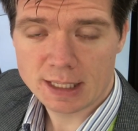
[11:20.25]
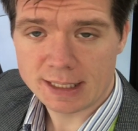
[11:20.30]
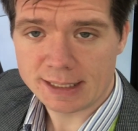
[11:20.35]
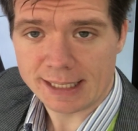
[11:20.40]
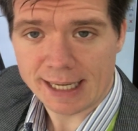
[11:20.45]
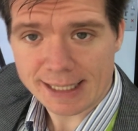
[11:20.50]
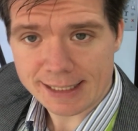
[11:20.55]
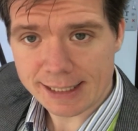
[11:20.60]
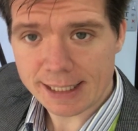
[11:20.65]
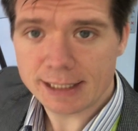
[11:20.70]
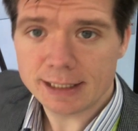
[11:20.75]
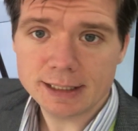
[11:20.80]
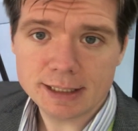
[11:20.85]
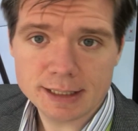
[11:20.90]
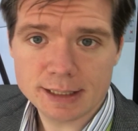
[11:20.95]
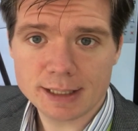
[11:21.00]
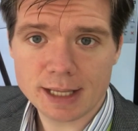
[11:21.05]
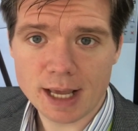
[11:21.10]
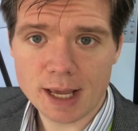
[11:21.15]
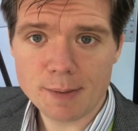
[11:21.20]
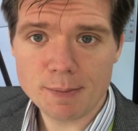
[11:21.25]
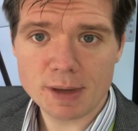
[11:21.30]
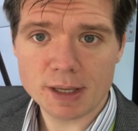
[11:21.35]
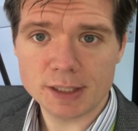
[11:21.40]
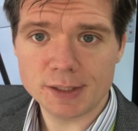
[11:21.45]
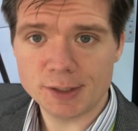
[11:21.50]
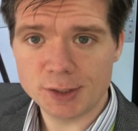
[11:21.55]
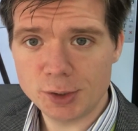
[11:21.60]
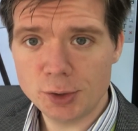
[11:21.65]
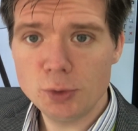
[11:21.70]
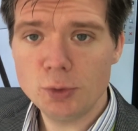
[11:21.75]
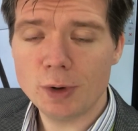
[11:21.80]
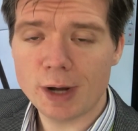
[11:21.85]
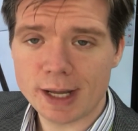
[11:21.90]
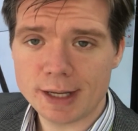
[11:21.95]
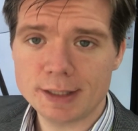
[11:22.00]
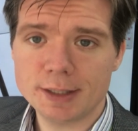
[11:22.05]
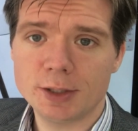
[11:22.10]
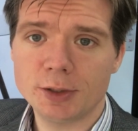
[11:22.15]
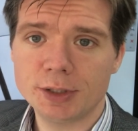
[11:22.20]
It's exactly the same as you
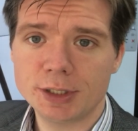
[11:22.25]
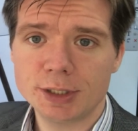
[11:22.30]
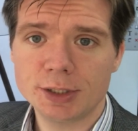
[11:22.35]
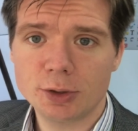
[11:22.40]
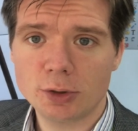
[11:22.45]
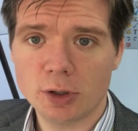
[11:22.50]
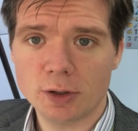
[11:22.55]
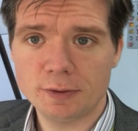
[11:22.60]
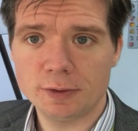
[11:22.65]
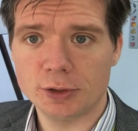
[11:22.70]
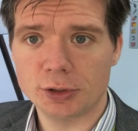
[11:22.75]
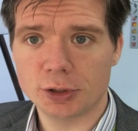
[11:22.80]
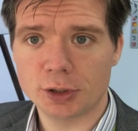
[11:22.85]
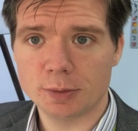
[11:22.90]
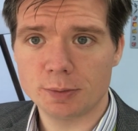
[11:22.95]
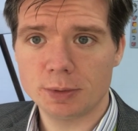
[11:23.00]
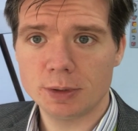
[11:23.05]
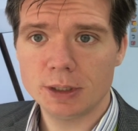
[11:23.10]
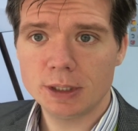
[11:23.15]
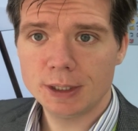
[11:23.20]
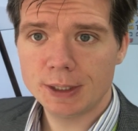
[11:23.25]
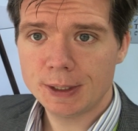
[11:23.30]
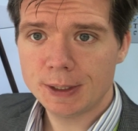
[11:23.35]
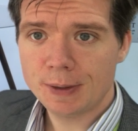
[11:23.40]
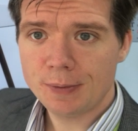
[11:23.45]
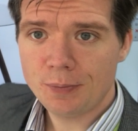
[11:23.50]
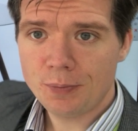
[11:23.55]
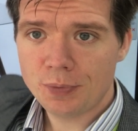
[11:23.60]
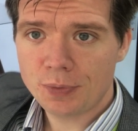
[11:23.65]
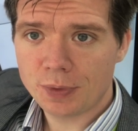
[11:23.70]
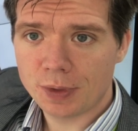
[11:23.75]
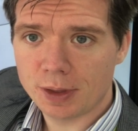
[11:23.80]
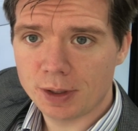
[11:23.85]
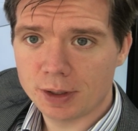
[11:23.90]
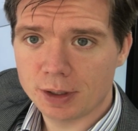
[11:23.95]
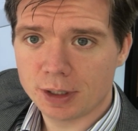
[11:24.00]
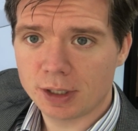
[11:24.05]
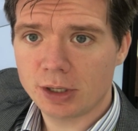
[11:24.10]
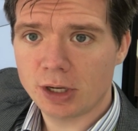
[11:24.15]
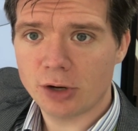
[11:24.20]
entering the coffee shop.
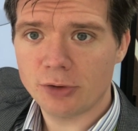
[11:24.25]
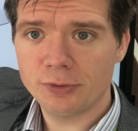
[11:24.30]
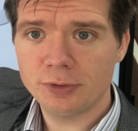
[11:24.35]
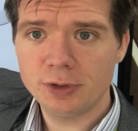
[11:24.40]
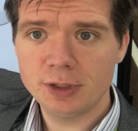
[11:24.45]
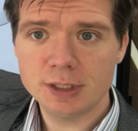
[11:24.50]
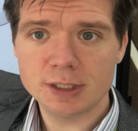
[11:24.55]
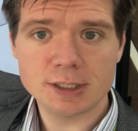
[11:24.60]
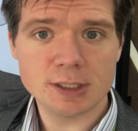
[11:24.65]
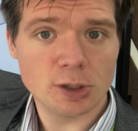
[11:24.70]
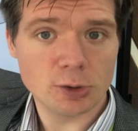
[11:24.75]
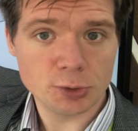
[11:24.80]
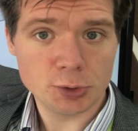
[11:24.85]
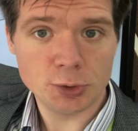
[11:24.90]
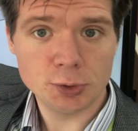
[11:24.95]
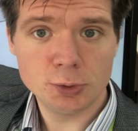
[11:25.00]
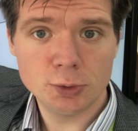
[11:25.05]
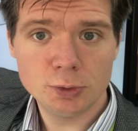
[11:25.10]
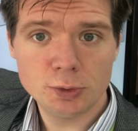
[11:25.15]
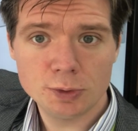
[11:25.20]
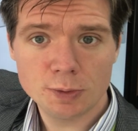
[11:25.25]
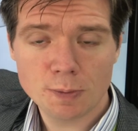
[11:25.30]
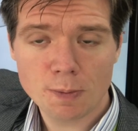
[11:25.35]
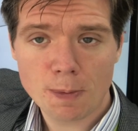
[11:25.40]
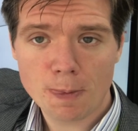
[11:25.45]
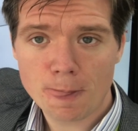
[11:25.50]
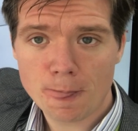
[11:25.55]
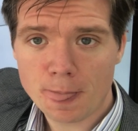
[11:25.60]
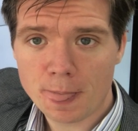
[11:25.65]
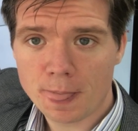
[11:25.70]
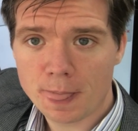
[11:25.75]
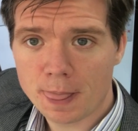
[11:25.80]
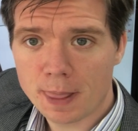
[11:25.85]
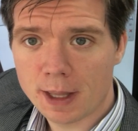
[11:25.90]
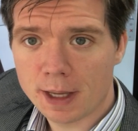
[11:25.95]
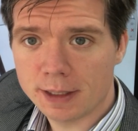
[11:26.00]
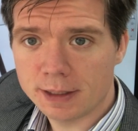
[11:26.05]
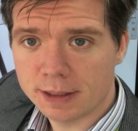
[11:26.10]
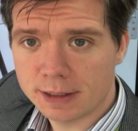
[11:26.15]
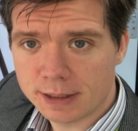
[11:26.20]
The coffee is now you
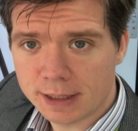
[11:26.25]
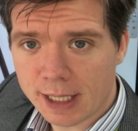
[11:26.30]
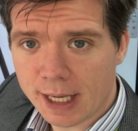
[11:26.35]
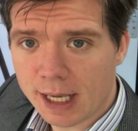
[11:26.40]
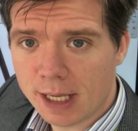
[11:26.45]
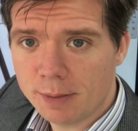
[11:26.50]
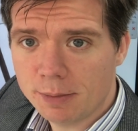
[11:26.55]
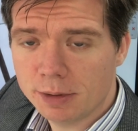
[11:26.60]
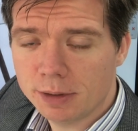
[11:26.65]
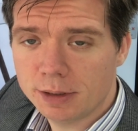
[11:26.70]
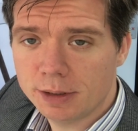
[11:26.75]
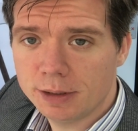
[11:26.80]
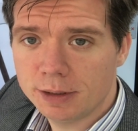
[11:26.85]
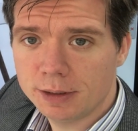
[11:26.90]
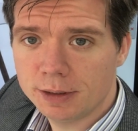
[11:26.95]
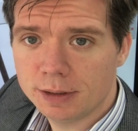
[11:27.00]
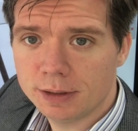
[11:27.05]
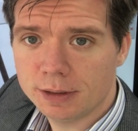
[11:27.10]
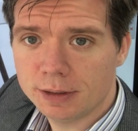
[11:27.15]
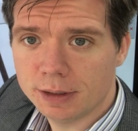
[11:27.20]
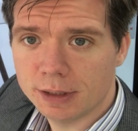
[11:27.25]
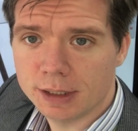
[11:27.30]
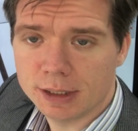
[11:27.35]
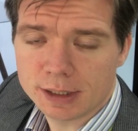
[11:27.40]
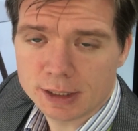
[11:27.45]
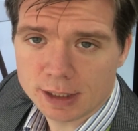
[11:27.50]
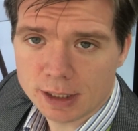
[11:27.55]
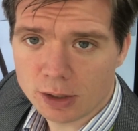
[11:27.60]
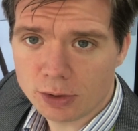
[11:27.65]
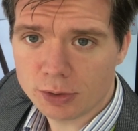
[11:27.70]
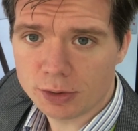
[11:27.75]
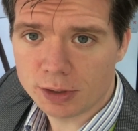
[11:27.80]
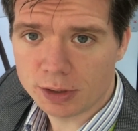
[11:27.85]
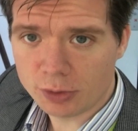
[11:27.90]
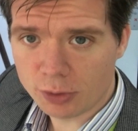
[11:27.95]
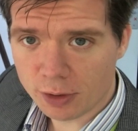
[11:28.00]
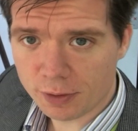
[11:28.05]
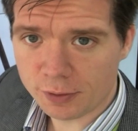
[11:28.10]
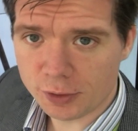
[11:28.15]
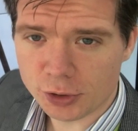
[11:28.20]
and the table is now the
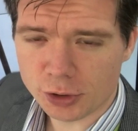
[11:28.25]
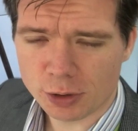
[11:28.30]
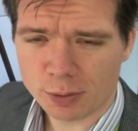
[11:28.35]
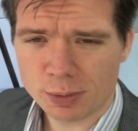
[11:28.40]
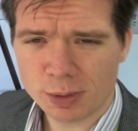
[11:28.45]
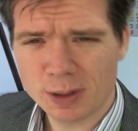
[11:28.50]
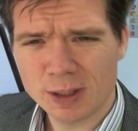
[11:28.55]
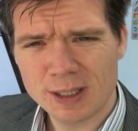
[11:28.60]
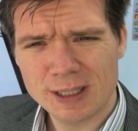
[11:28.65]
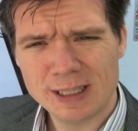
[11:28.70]
coffee shop.